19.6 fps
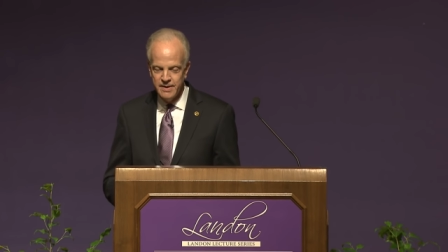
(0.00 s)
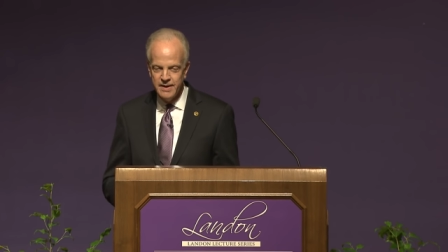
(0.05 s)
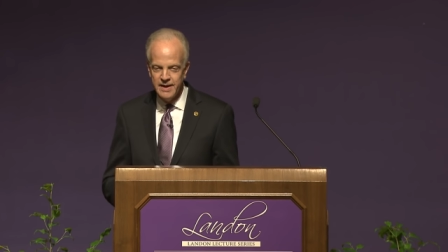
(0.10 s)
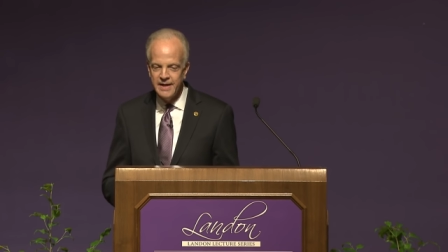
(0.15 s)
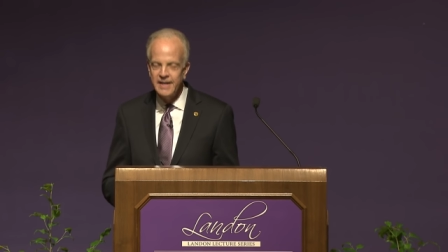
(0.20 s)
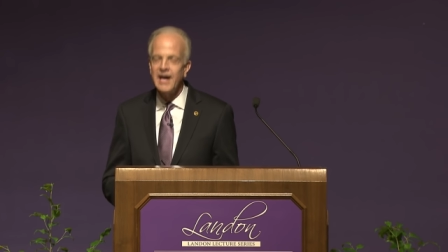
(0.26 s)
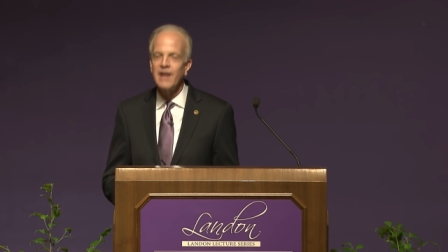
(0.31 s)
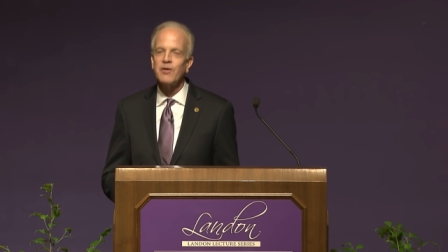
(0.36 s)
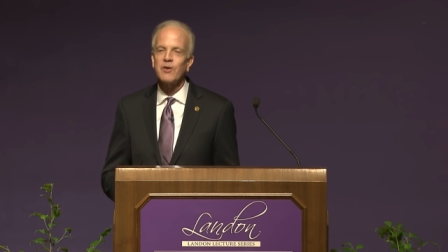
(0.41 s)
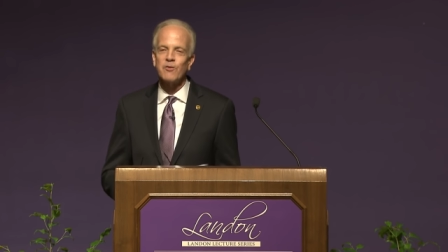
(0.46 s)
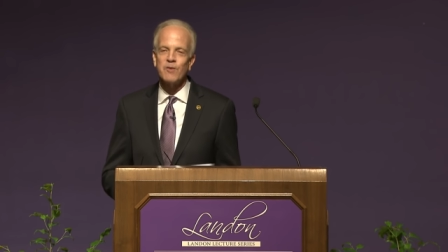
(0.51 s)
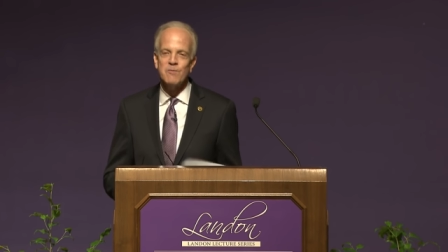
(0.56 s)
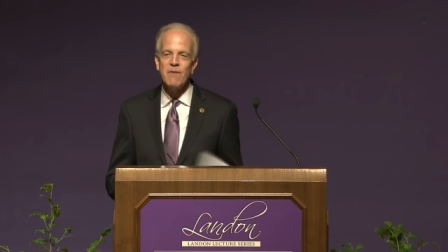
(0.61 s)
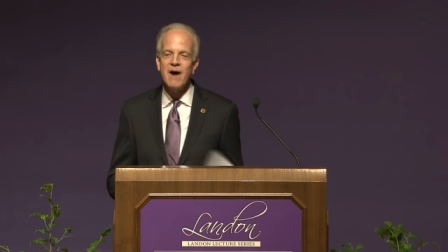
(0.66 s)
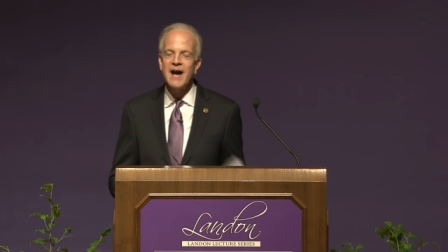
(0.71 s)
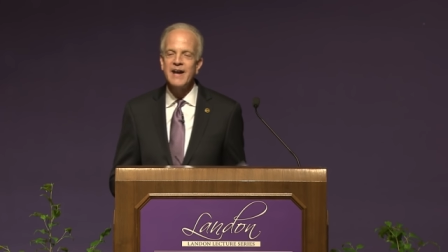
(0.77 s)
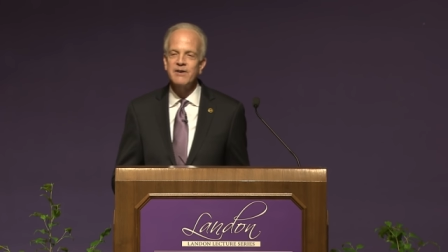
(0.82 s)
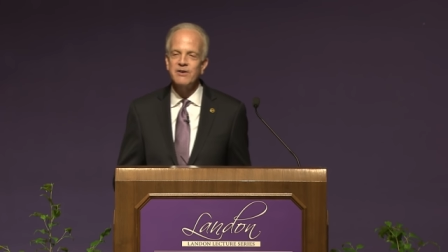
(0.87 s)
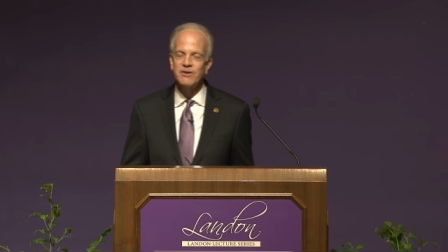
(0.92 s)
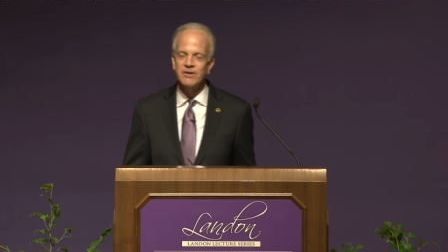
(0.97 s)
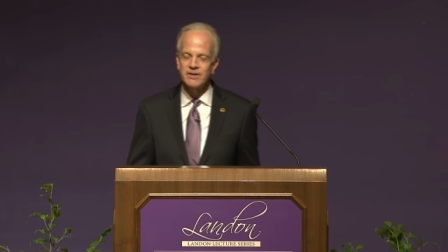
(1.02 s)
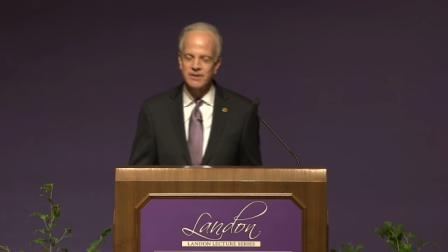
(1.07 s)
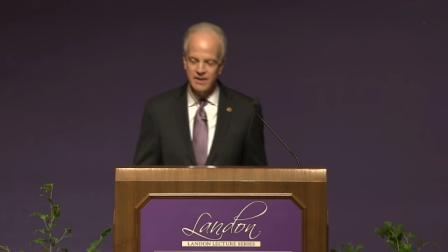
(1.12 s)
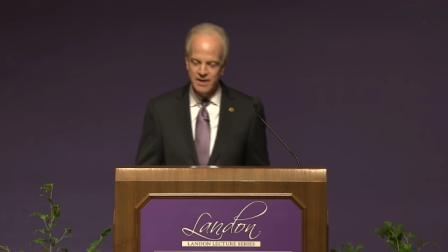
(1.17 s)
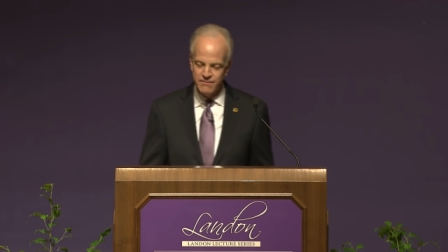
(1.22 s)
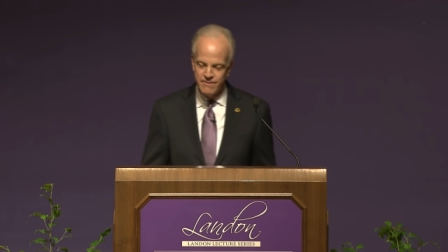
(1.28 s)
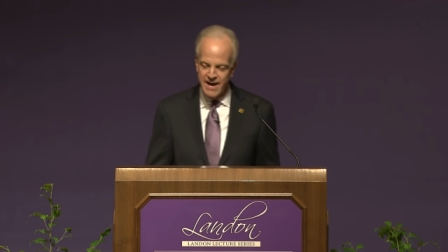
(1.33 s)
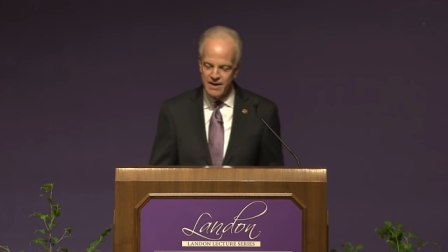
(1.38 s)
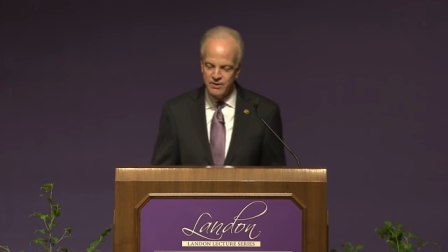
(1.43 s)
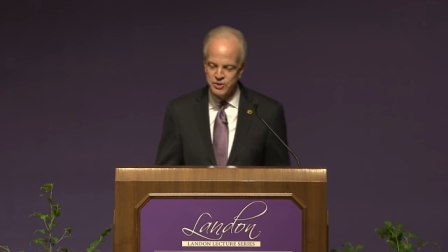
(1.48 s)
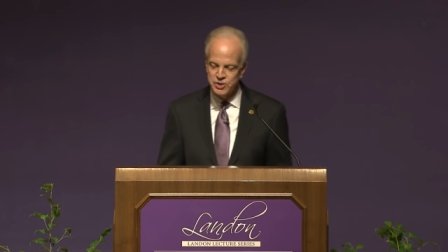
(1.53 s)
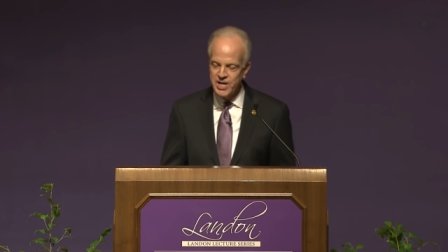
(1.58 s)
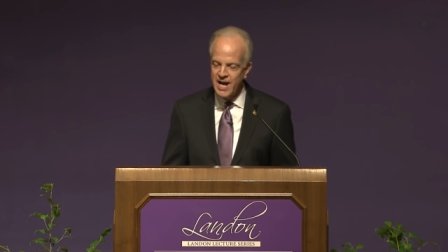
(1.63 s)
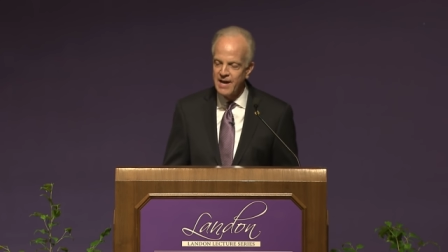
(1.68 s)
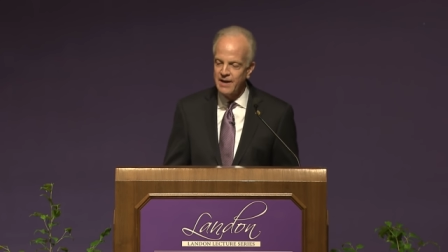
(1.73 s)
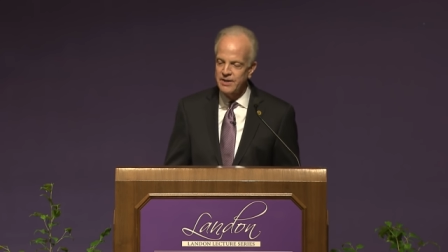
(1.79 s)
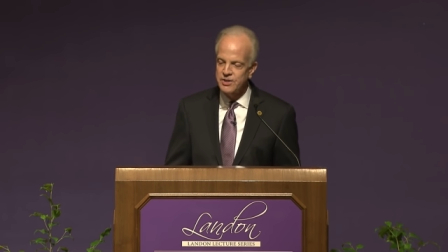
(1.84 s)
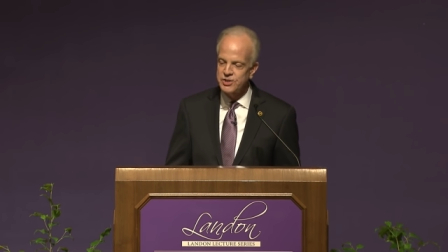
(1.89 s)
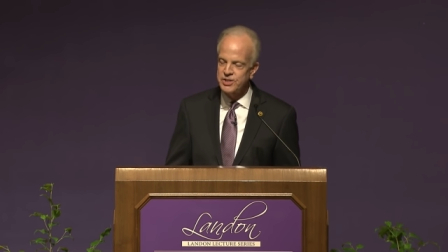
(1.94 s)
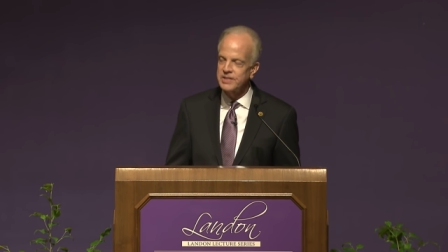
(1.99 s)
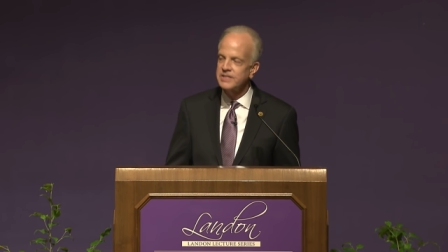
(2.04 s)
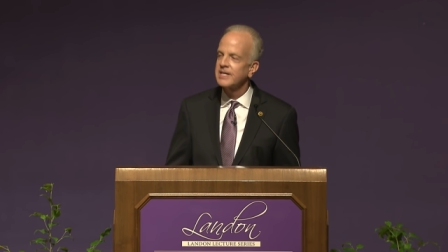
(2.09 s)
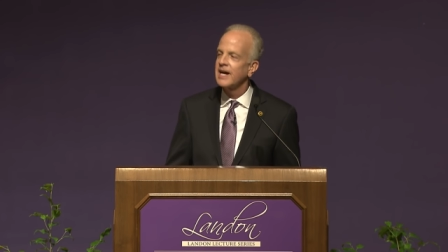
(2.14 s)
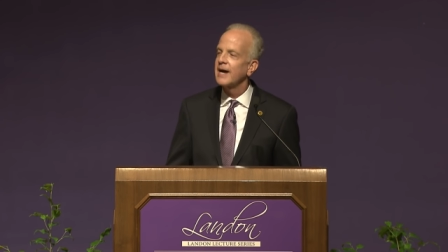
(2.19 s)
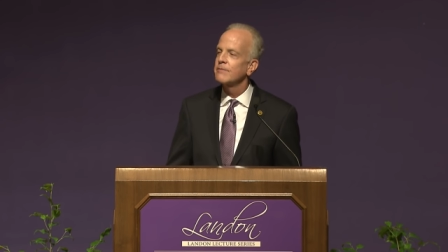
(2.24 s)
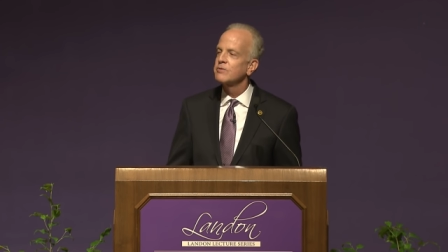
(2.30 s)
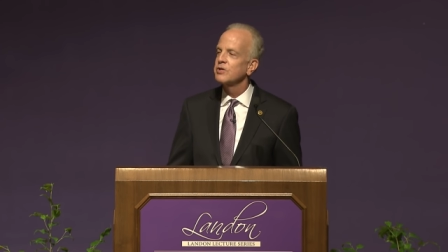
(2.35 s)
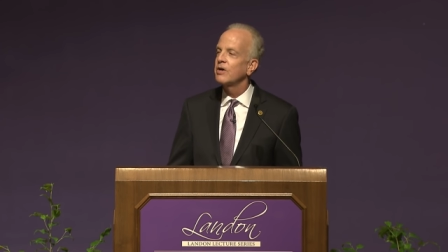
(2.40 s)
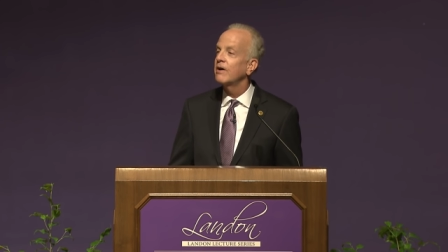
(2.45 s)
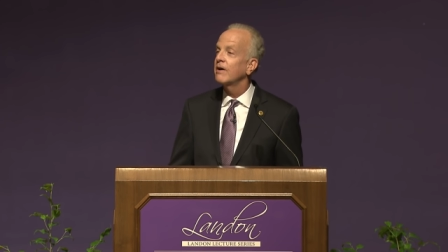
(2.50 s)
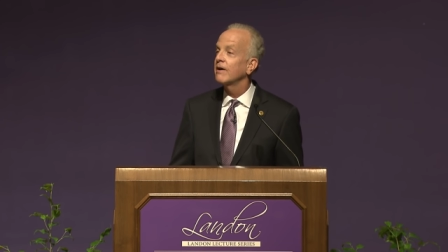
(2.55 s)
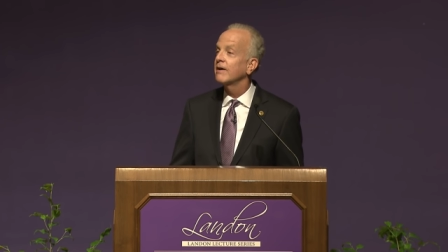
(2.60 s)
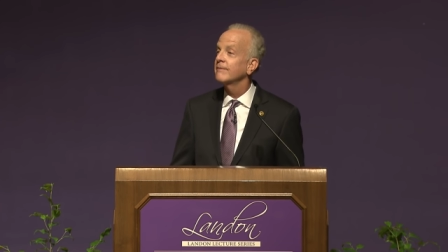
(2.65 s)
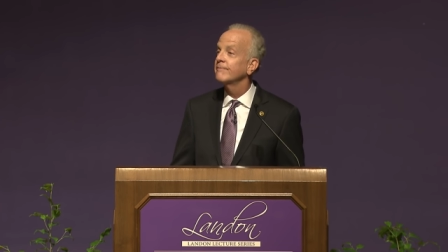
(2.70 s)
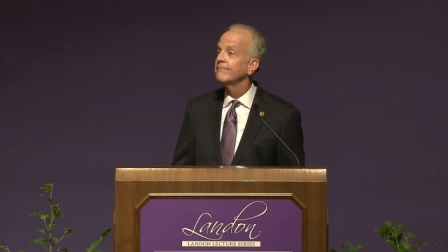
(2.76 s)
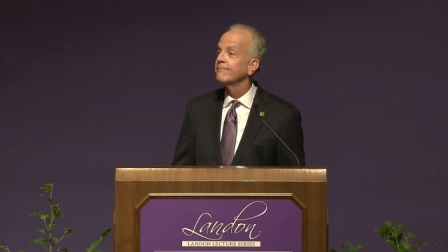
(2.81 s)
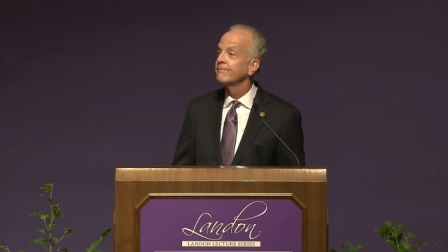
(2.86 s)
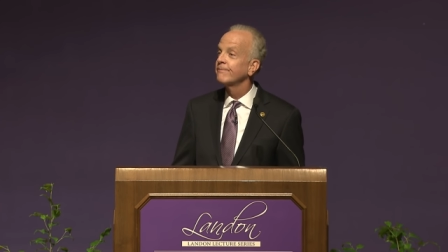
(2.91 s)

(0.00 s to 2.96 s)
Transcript: Another reminder of how challenging times are